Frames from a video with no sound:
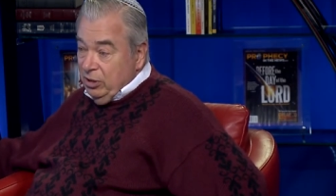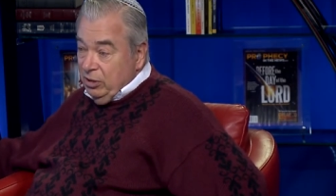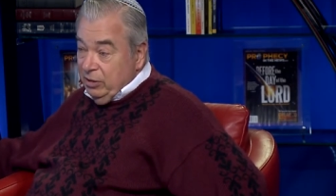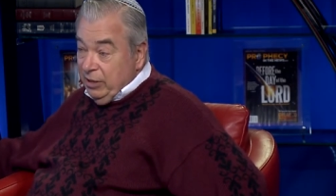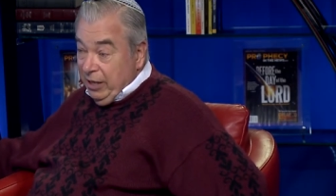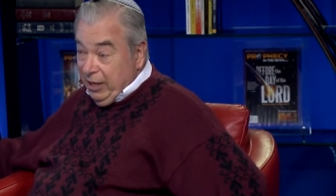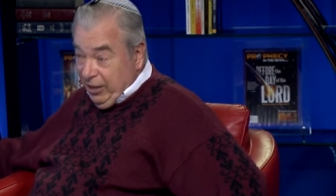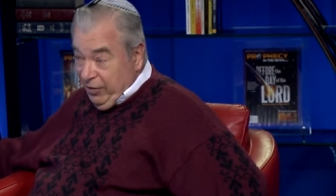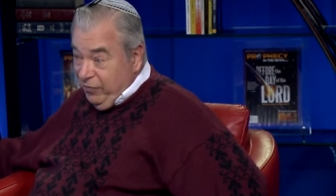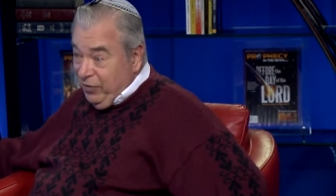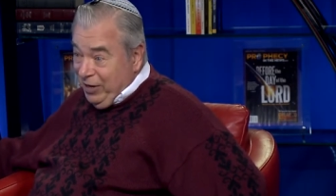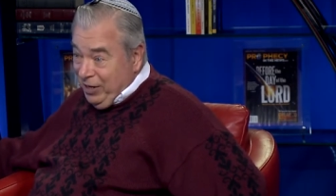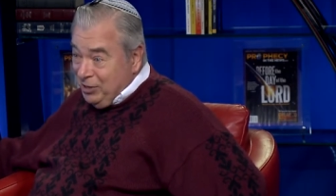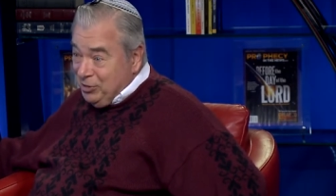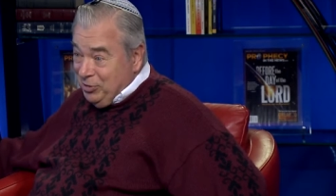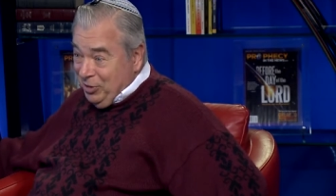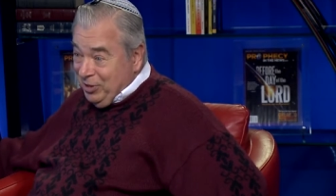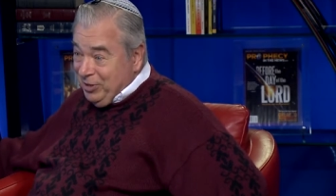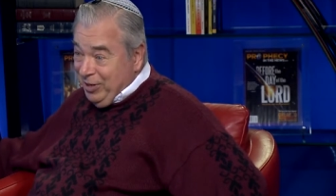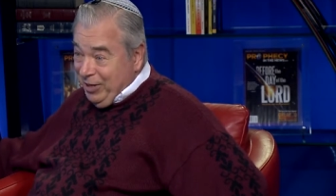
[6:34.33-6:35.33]
They live in
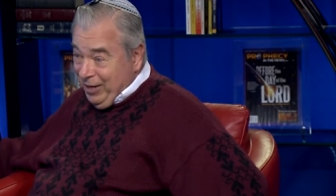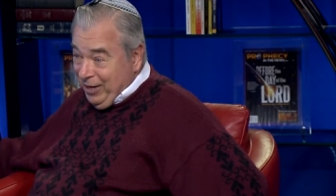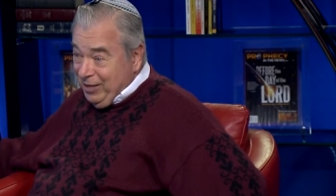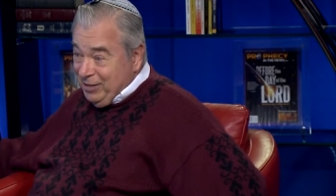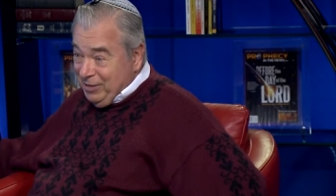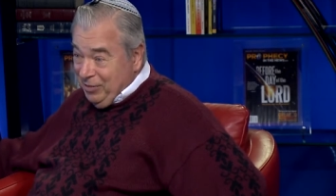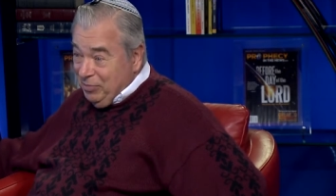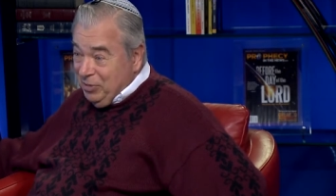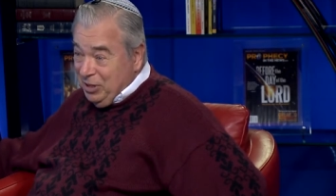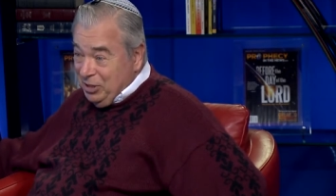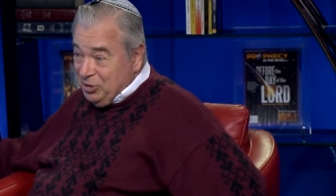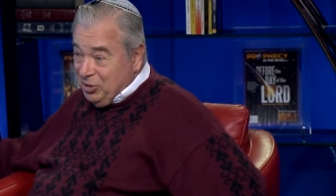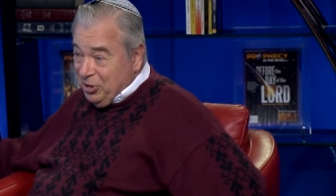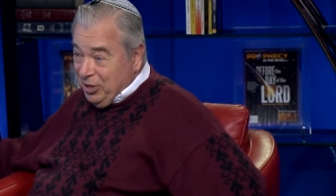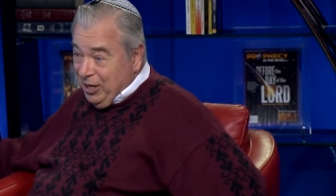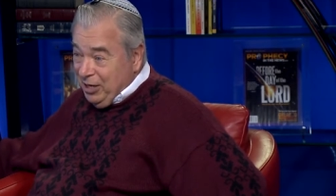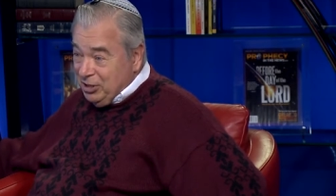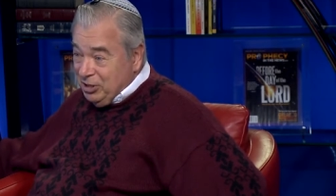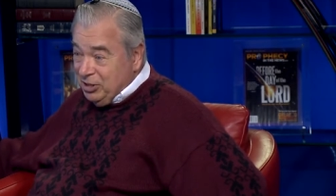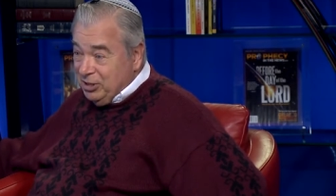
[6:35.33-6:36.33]
Israel today, some of these
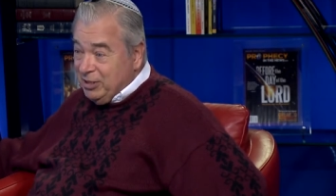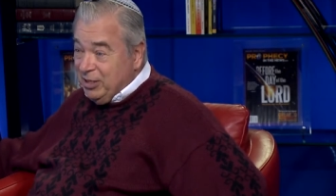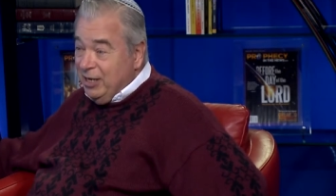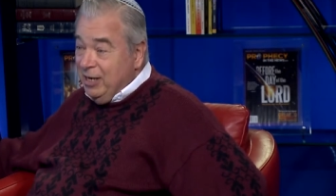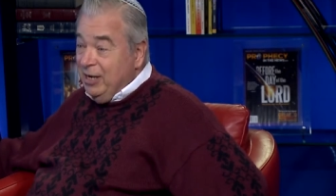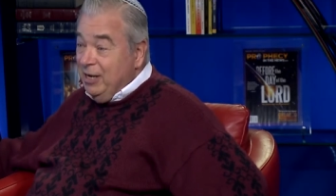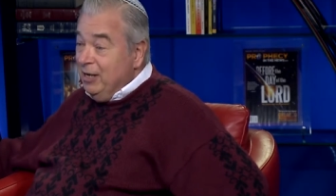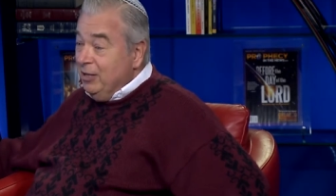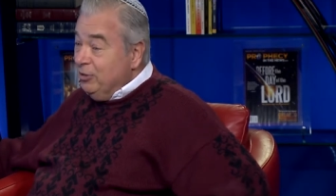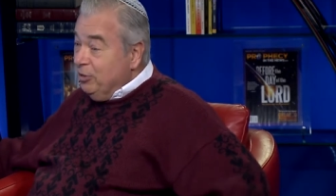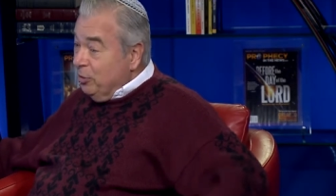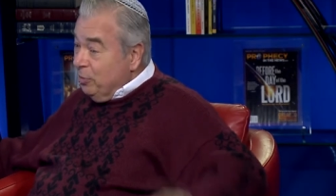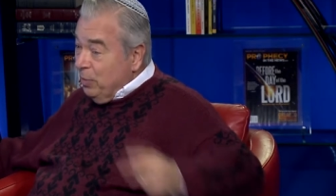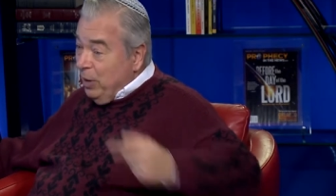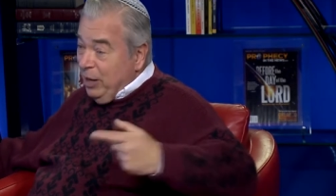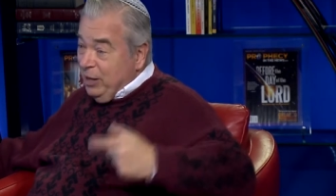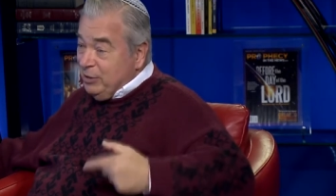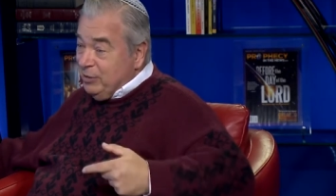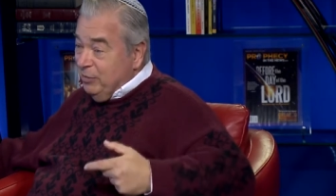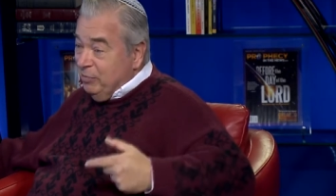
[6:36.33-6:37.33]
Circassians. They're
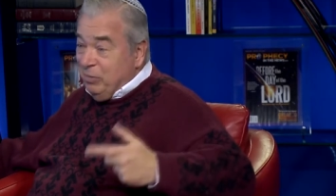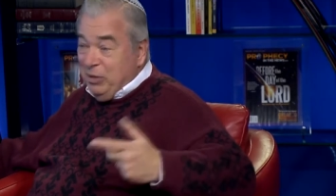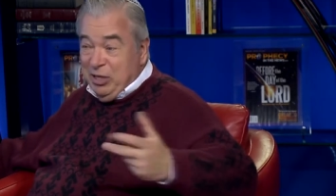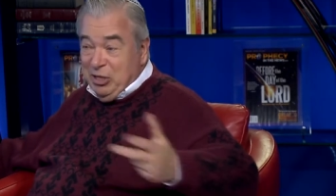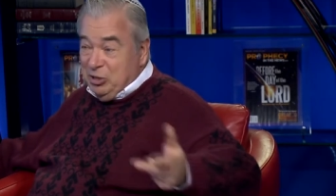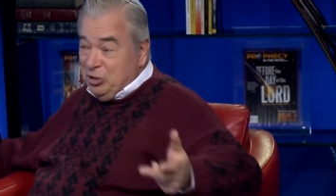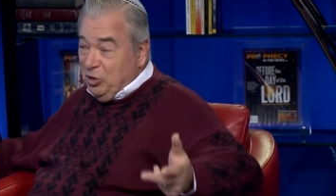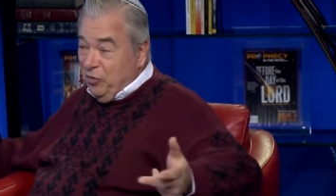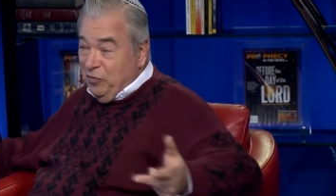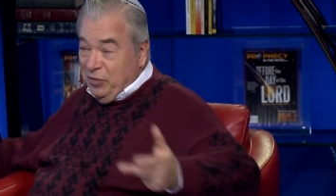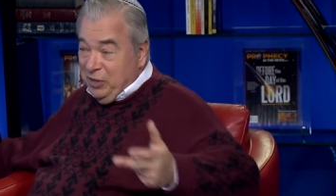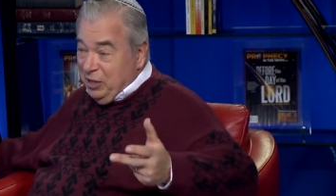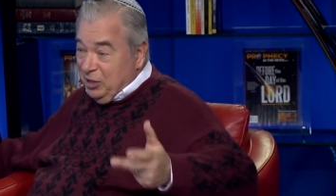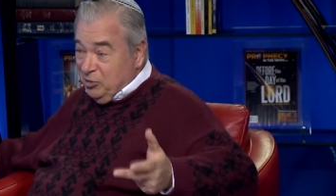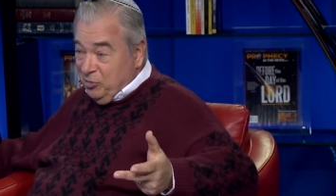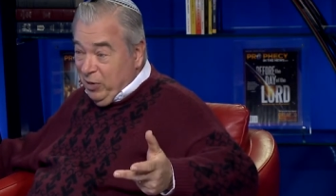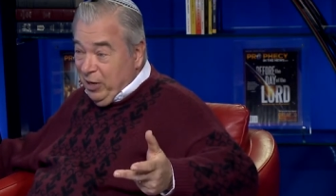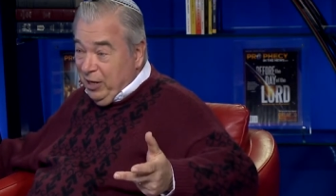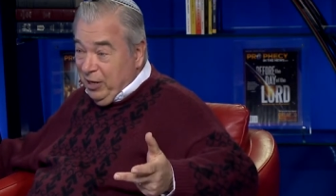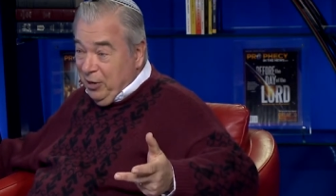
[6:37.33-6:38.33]
Muslim, but they serve in the
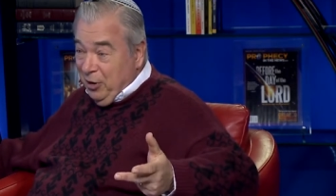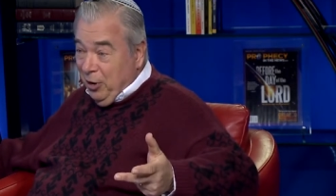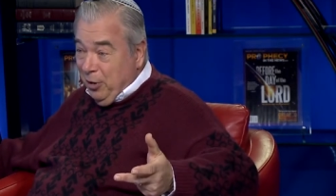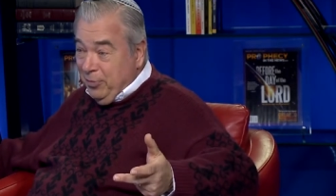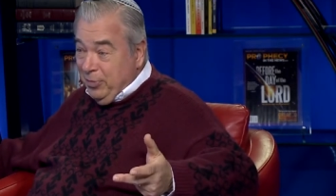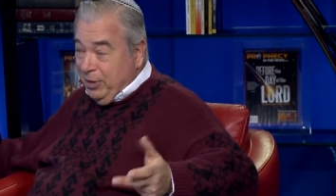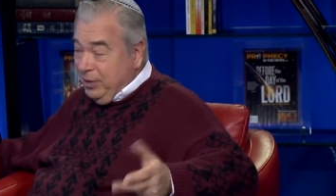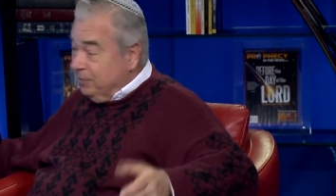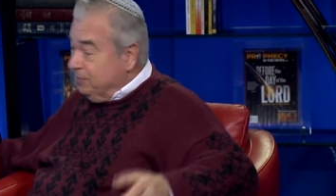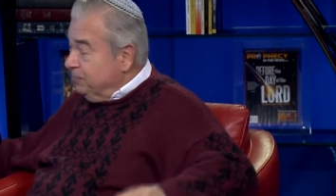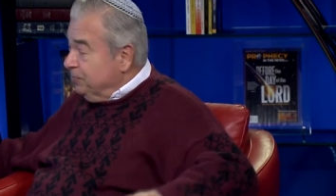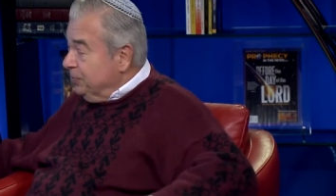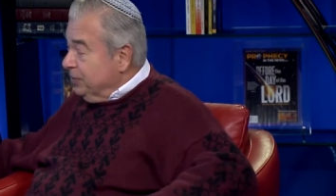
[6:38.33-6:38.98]
Israeli army.